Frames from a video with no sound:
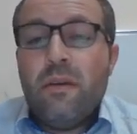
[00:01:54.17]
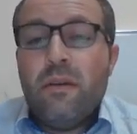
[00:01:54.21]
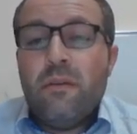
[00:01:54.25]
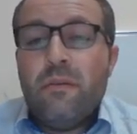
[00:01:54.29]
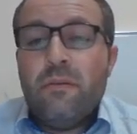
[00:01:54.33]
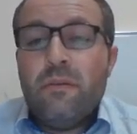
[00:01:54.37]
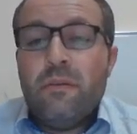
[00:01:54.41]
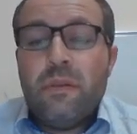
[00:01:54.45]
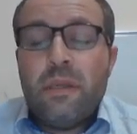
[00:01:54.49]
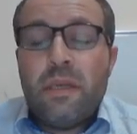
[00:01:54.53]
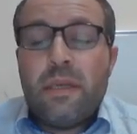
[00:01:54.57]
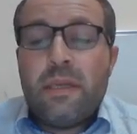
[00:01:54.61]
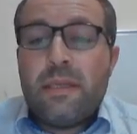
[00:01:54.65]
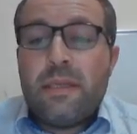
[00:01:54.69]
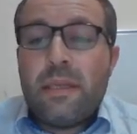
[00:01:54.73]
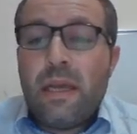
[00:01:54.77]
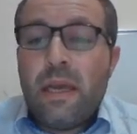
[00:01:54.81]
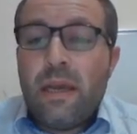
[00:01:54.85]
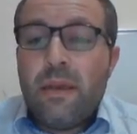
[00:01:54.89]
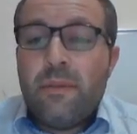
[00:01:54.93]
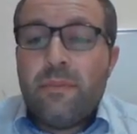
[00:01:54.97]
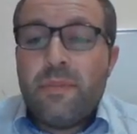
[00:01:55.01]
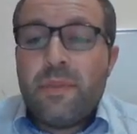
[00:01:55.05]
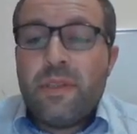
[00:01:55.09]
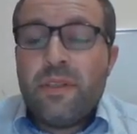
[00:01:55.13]

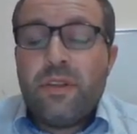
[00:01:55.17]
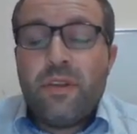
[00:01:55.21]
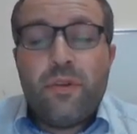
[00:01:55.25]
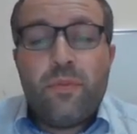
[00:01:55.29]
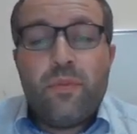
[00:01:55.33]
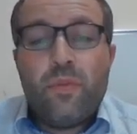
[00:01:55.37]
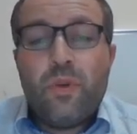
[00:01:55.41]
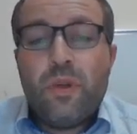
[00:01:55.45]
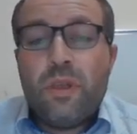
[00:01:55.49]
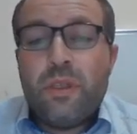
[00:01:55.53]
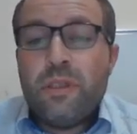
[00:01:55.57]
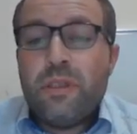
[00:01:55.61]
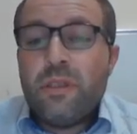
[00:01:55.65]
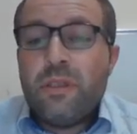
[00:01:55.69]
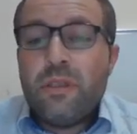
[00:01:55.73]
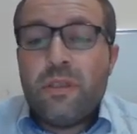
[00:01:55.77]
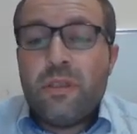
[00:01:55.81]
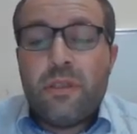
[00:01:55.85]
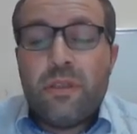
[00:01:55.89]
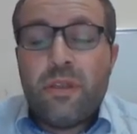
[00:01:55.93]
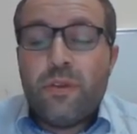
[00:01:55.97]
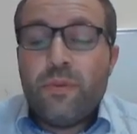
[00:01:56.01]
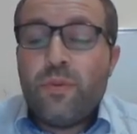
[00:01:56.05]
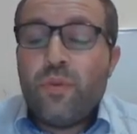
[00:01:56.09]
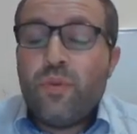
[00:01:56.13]
exams, term one,
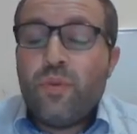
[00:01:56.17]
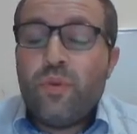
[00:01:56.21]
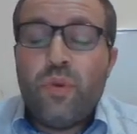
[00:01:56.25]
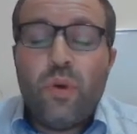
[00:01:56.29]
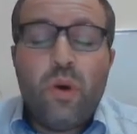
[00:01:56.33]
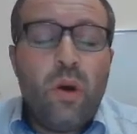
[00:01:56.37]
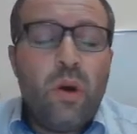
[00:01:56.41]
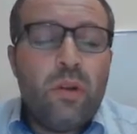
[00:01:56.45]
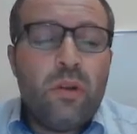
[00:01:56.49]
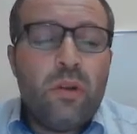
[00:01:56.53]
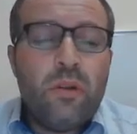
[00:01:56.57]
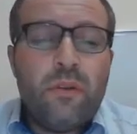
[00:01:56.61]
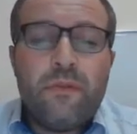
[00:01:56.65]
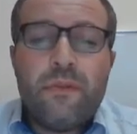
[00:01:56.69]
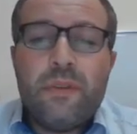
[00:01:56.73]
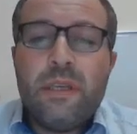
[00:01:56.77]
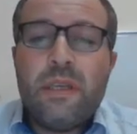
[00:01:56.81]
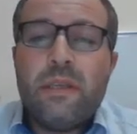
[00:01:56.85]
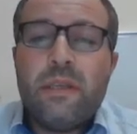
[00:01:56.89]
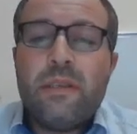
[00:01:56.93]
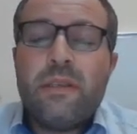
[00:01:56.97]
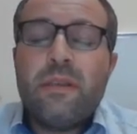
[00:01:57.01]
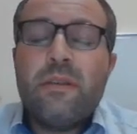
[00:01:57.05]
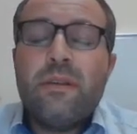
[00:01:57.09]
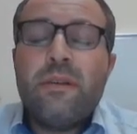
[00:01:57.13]
term two, all of
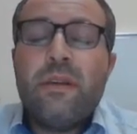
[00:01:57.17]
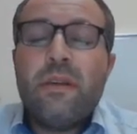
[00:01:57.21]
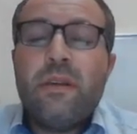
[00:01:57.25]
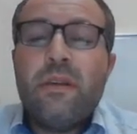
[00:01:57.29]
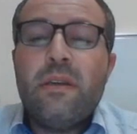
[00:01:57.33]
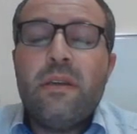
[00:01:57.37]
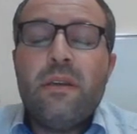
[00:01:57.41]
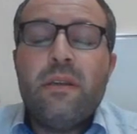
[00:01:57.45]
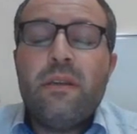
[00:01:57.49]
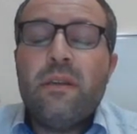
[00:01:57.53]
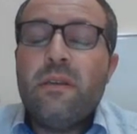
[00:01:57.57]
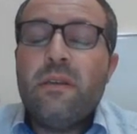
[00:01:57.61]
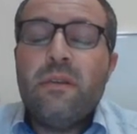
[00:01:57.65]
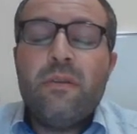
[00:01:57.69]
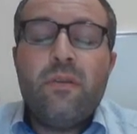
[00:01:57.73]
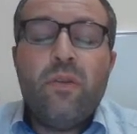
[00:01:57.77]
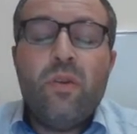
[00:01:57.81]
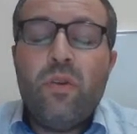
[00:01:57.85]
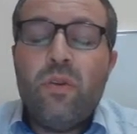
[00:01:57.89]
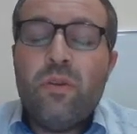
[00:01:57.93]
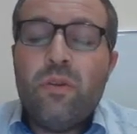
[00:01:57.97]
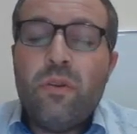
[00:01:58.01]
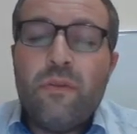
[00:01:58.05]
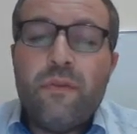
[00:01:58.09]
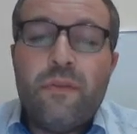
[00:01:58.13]

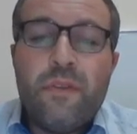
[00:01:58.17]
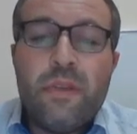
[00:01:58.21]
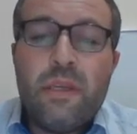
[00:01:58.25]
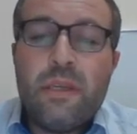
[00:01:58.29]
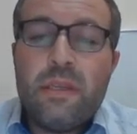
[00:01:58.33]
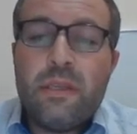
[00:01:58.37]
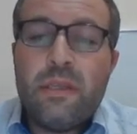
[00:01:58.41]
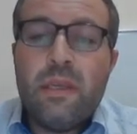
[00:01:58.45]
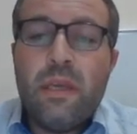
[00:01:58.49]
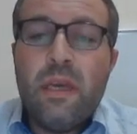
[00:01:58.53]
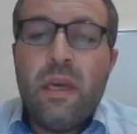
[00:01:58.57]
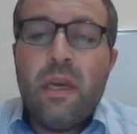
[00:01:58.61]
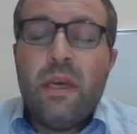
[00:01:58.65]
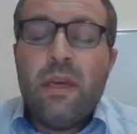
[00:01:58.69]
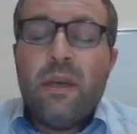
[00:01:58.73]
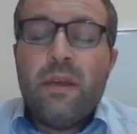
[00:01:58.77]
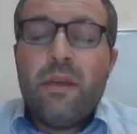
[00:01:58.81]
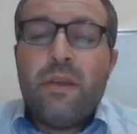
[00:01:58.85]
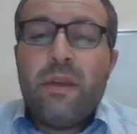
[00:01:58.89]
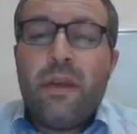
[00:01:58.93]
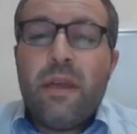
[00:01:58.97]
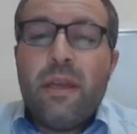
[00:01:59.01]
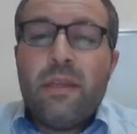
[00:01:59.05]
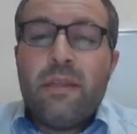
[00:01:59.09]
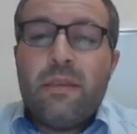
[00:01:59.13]
these
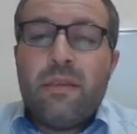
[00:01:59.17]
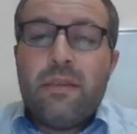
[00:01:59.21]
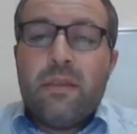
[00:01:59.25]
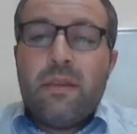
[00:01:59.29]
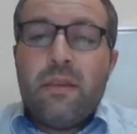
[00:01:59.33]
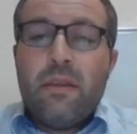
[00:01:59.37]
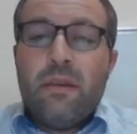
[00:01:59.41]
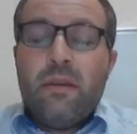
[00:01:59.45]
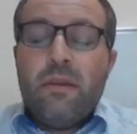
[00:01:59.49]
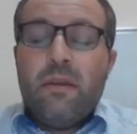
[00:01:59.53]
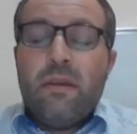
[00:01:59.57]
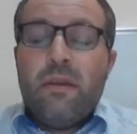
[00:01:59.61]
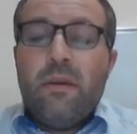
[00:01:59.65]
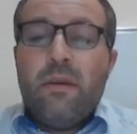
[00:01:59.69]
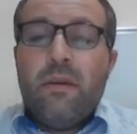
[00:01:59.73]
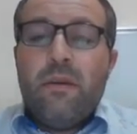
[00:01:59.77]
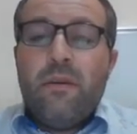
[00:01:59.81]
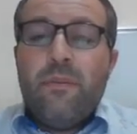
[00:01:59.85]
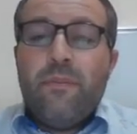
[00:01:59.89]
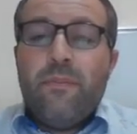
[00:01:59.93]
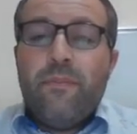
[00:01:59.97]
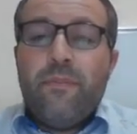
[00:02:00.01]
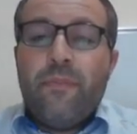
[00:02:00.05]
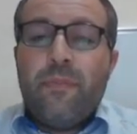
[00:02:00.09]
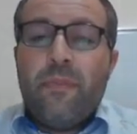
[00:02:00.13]
grades
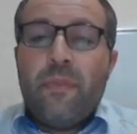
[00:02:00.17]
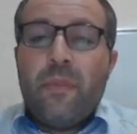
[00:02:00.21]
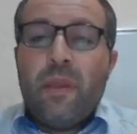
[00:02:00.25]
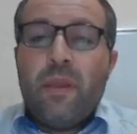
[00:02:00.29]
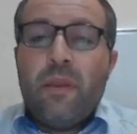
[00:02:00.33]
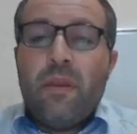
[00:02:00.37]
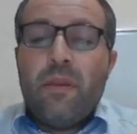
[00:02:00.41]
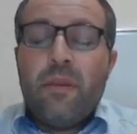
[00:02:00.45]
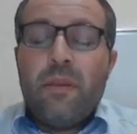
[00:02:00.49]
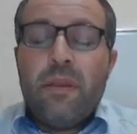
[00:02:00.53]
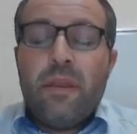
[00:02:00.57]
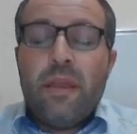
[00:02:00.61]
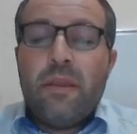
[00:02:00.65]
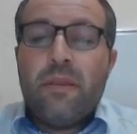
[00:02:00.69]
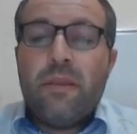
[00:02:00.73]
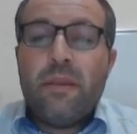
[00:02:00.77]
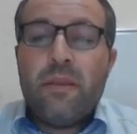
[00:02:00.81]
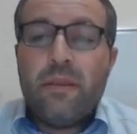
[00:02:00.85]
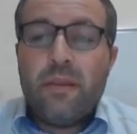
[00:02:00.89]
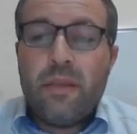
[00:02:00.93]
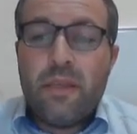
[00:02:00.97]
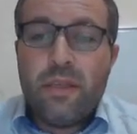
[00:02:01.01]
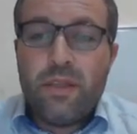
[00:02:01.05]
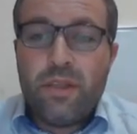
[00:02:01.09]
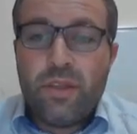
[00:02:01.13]
that the
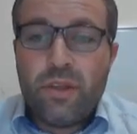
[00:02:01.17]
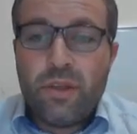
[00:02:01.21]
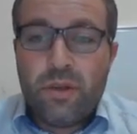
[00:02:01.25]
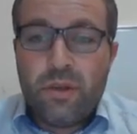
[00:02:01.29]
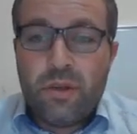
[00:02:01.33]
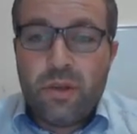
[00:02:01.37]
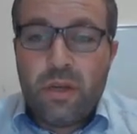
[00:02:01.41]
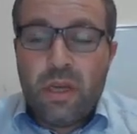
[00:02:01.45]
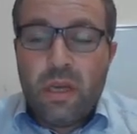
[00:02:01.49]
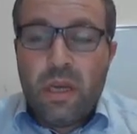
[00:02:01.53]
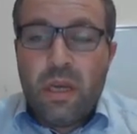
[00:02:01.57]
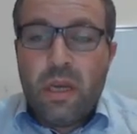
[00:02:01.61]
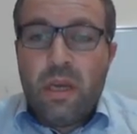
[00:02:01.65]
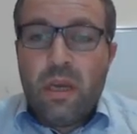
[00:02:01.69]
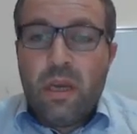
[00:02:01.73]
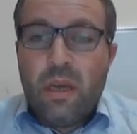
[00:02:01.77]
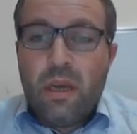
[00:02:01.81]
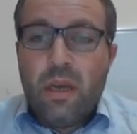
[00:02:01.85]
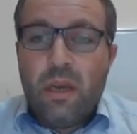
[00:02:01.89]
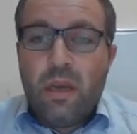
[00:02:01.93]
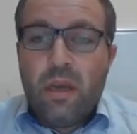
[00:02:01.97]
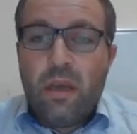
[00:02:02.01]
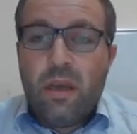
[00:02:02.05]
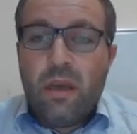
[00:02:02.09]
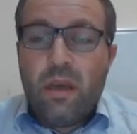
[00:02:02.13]
teacher
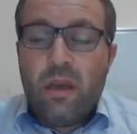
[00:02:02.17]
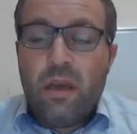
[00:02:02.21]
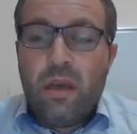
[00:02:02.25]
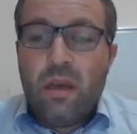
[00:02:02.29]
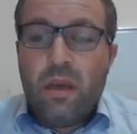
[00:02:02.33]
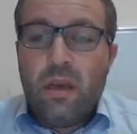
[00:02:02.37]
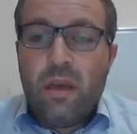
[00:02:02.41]
uh,